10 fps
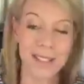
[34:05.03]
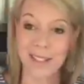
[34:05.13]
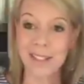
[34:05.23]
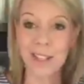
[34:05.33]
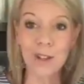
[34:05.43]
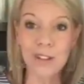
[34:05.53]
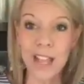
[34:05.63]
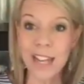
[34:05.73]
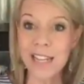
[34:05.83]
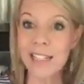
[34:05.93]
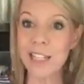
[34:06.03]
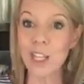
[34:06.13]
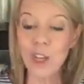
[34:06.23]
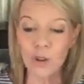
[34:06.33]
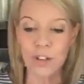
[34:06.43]
This is huge, ladies,
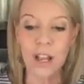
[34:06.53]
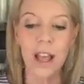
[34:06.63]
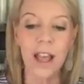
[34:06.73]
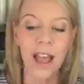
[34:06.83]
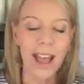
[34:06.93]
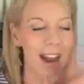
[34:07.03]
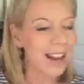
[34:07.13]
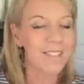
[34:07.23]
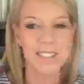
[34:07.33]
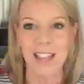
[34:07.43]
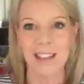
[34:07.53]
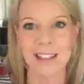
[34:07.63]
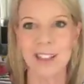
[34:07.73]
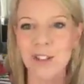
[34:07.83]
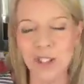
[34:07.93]
huge. And I didn't even say this.
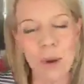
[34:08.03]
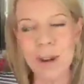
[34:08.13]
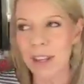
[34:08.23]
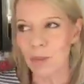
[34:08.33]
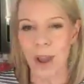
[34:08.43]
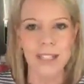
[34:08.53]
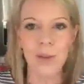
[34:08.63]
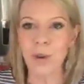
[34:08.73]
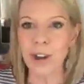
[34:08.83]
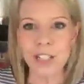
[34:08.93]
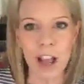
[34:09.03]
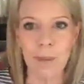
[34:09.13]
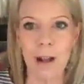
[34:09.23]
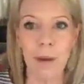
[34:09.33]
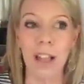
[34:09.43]
There's so many good ways, and we're going to talk
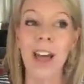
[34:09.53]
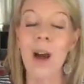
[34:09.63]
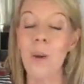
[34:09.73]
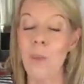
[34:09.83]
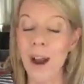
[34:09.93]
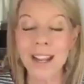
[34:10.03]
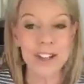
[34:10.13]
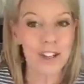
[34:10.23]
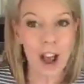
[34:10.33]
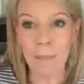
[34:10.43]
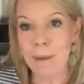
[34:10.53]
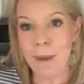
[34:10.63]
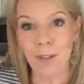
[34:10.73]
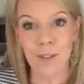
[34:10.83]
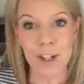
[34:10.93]
about them all. One is shopping
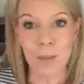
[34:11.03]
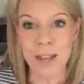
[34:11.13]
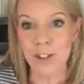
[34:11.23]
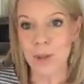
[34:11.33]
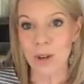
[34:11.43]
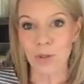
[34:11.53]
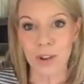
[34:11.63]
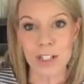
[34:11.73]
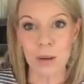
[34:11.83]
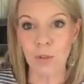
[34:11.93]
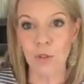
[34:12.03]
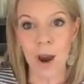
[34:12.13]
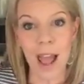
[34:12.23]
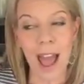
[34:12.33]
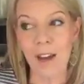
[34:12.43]
my fridge, pantry, and freezer before
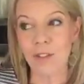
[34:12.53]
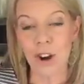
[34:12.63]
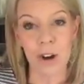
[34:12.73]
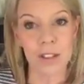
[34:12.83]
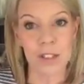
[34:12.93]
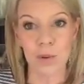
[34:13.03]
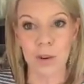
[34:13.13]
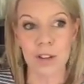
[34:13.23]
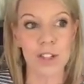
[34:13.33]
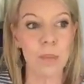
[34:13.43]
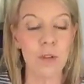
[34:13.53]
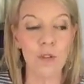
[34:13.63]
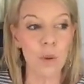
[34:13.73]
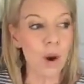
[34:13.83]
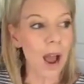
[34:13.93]
I ever go to the store. So
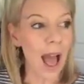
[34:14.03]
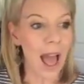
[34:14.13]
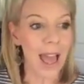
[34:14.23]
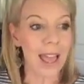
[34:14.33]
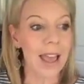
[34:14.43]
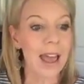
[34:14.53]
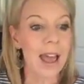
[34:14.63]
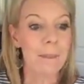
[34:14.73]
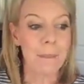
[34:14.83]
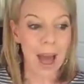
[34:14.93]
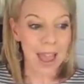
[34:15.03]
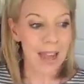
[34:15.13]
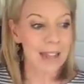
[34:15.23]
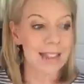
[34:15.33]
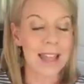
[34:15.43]
before I buy
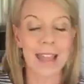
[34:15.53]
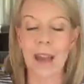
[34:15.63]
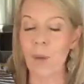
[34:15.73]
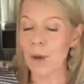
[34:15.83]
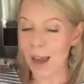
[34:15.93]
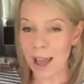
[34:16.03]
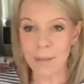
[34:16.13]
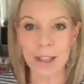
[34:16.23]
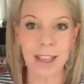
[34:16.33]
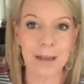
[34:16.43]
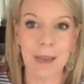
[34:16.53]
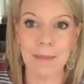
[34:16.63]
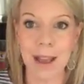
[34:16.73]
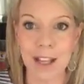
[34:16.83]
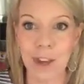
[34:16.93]
anything, when I'm looking at my
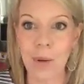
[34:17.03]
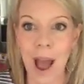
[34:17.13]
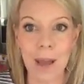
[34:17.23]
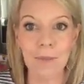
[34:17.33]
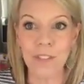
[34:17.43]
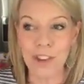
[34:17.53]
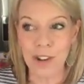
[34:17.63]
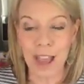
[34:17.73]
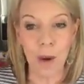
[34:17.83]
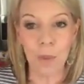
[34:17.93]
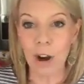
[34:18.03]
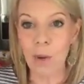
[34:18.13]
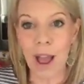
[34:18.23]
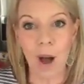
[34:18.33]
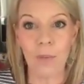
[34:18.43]
menu, I'm figuring out what do
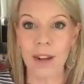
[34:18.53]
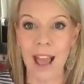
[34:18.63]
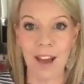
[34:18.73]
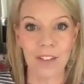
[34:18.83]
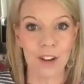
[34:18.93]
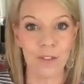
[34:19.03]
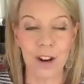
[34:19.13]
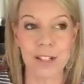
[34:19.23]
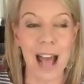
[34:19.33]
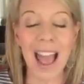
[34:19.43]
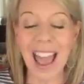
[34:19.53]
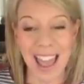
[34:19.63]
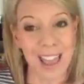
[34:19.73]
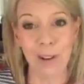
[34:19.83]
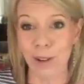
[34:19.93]
I already have here first. I
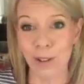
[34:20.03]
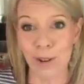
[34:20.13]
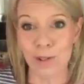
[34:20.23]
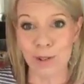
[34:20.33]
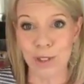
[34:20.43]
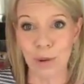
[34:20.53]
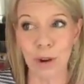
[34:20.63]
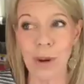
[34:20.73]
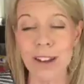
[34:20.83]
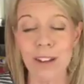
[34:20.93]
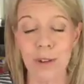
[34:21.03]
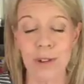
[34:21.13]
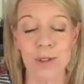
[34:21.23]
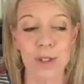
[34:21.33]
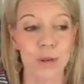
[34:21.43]
hate going to the grocery store. Going to the
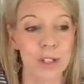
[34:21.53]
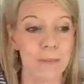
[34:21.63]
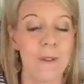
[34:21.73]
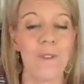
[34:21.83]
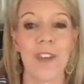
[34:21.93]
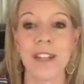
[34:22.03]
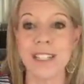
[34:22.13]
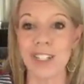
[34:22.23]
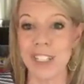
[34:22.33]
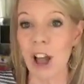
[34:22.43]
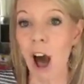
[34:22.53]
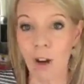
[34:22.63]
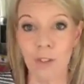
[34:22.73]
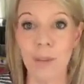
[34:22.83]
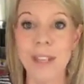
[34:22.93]
grocery store to me feels just
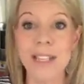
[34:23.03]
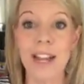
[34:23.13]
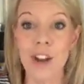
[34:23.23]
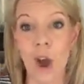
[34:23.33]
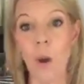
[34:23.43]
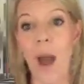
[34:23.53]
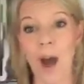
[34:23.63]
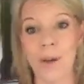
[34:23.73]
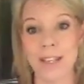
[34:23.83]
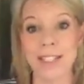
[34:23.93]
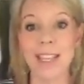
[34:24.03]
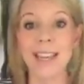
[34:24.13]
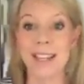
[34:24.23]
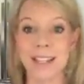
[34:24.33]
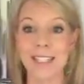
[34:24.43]
awful because I know how easy
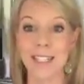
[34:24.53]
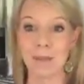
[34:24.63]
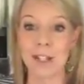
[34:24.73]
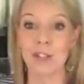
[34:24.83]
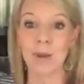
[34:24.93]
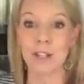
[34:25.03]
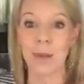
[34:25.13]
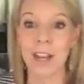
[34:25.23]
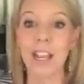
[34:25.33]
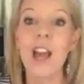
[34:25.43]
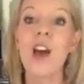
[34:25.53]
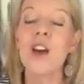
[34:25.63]
it is to spend too much money.